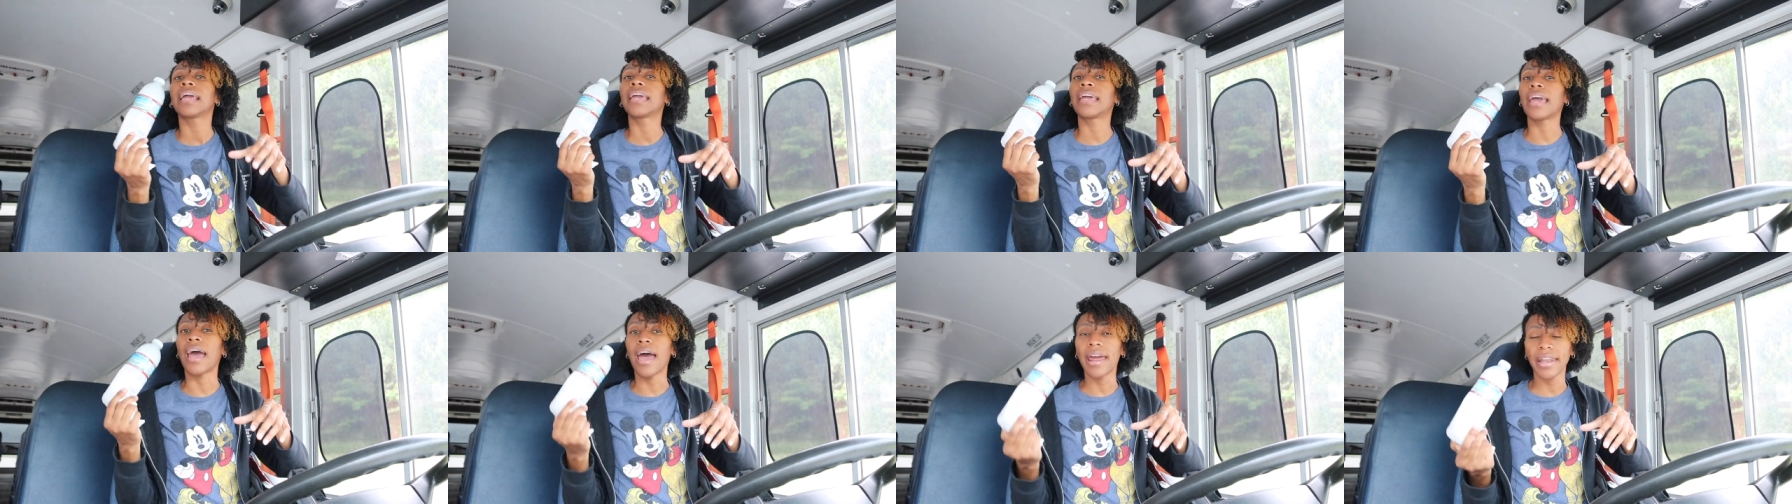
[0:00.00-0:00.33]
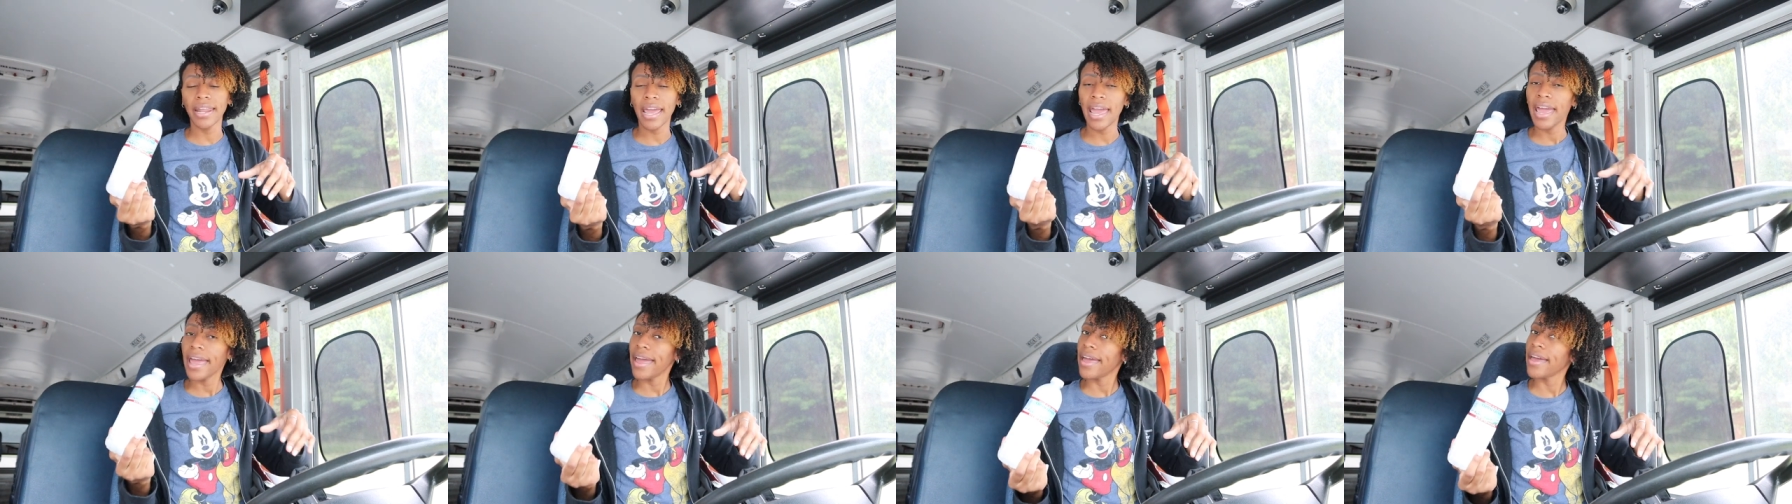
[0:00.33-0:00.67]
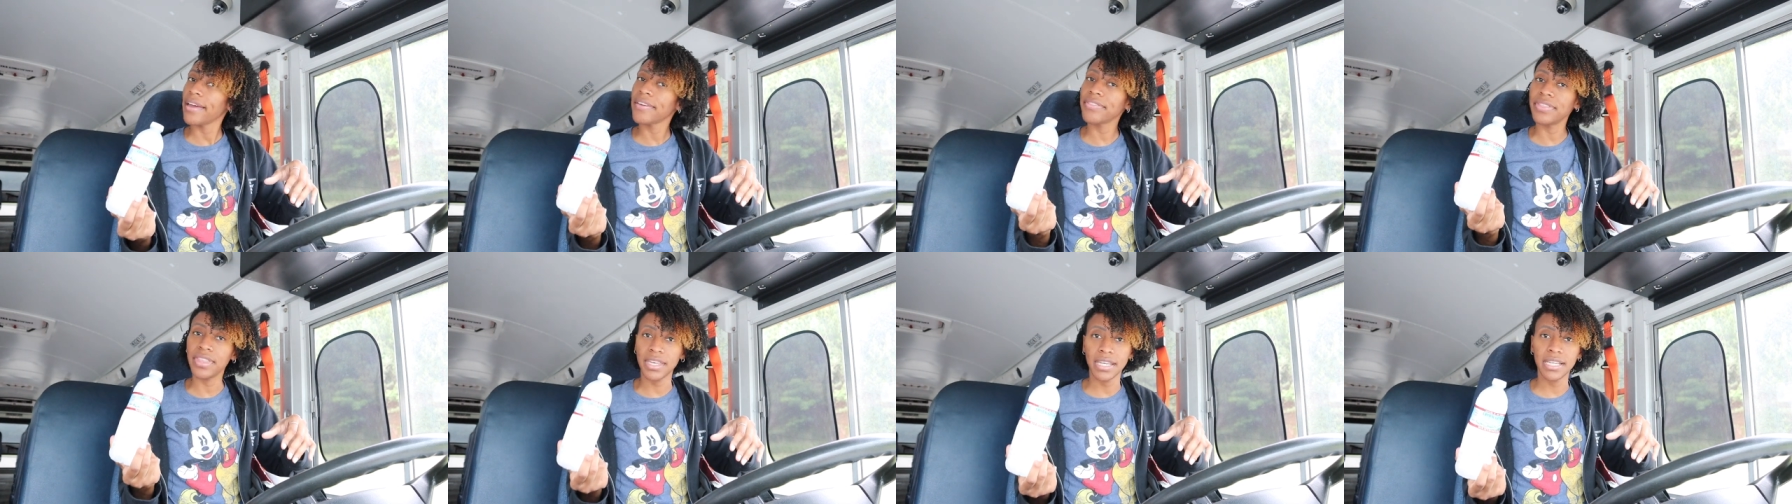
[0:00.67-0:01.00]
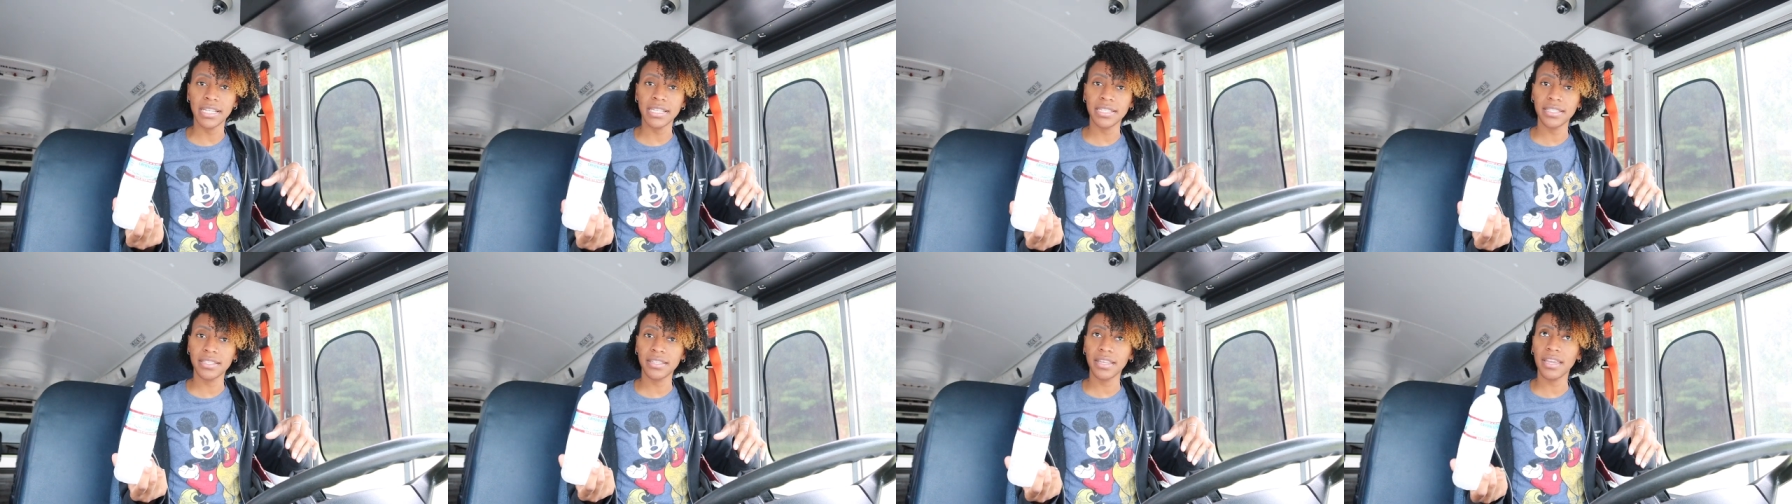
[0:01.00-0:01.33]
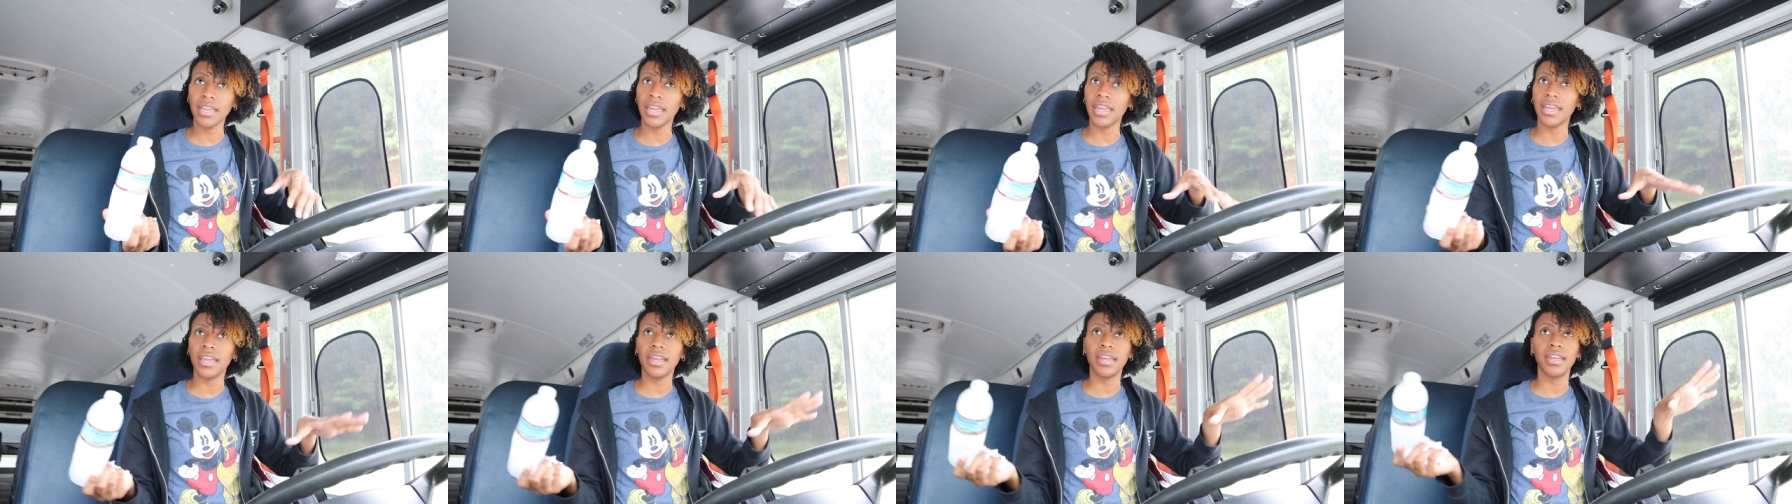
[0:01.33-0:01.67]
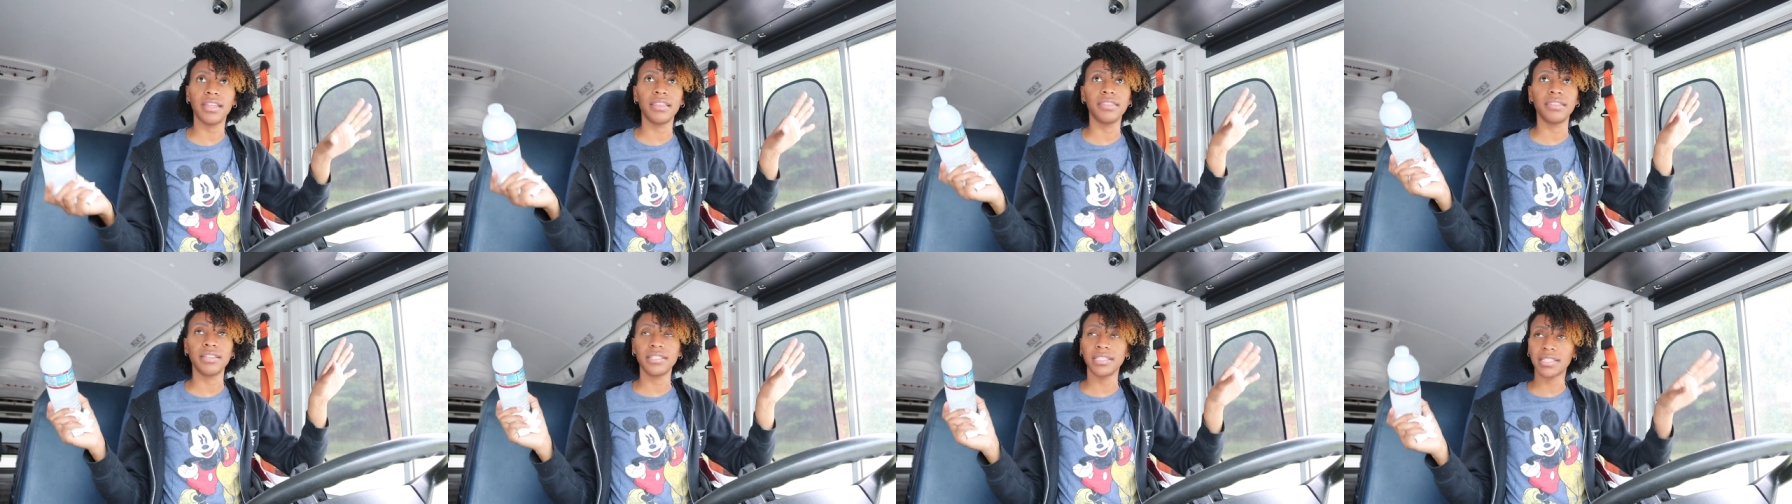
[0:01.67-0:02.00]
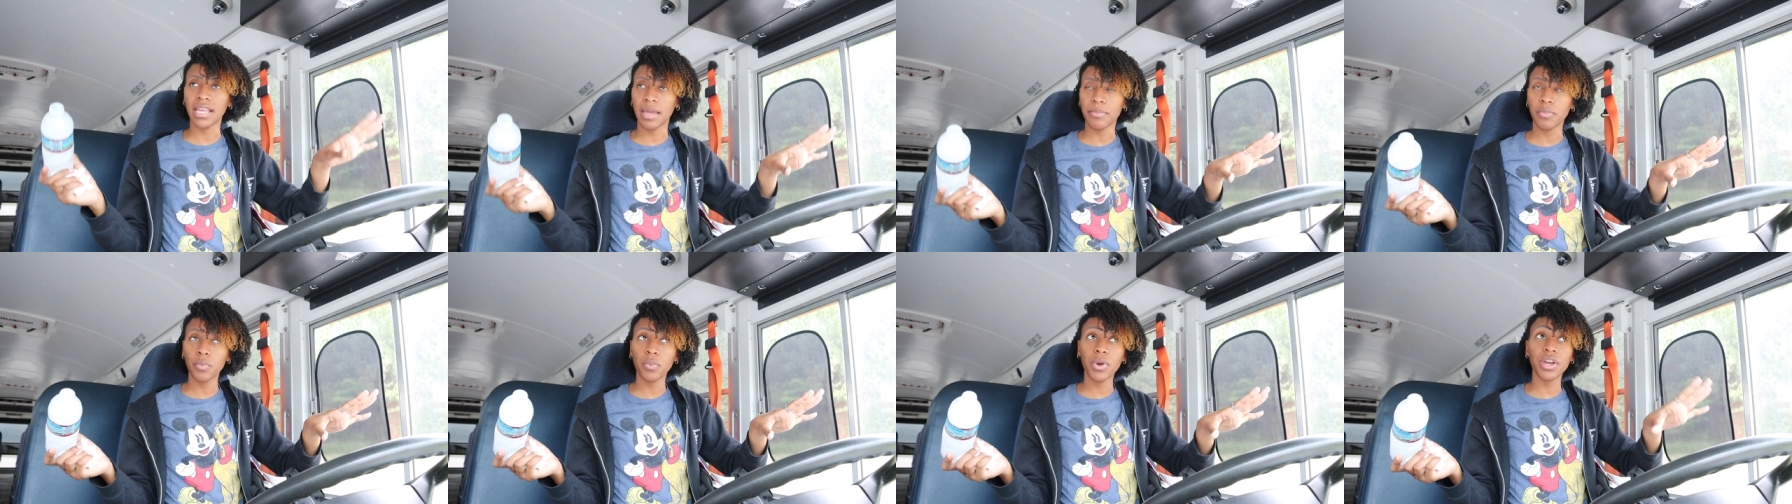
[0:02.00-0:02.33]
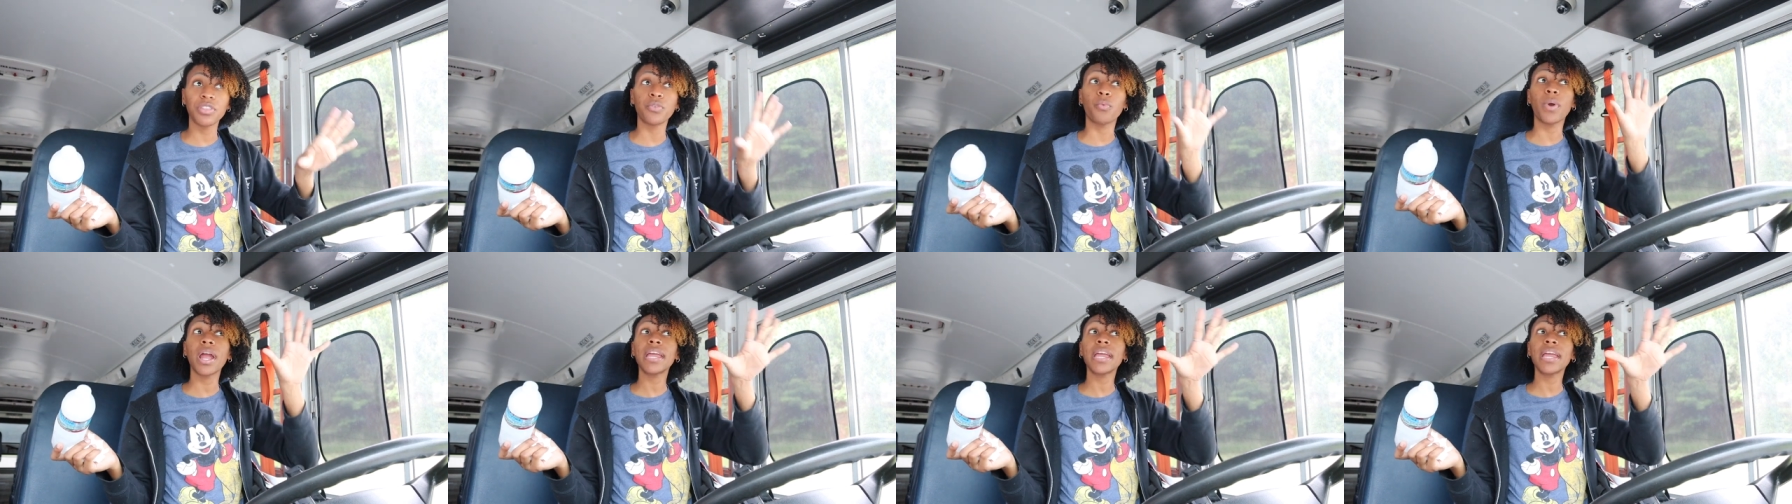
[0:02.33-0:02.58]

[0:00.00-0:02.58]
gotta have this in this type of weather.